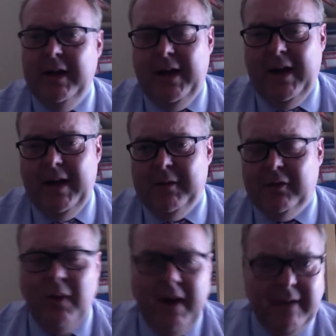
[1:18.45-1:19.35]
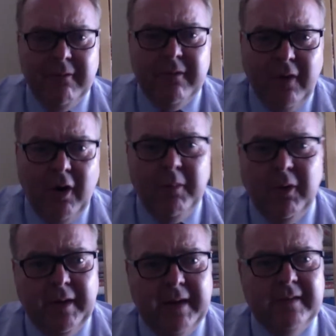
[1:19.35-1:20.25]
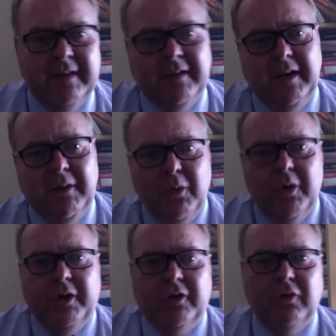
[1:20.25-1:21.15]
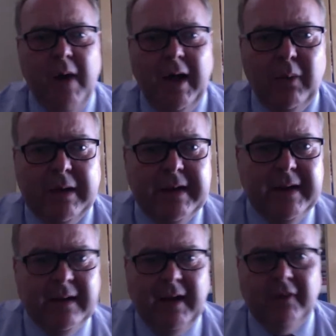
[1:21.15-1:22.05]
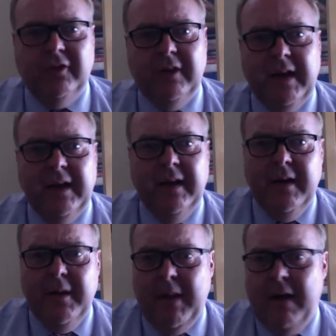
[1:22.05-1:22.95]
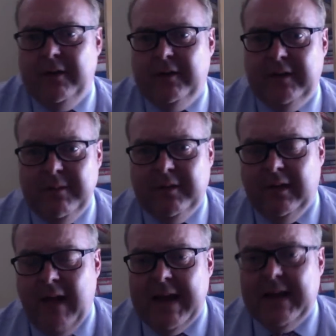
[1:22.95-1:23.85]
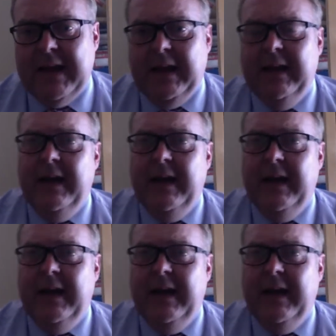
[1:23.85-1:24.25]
It's quite informal. It works well. We did it last year. Parents seem to like it.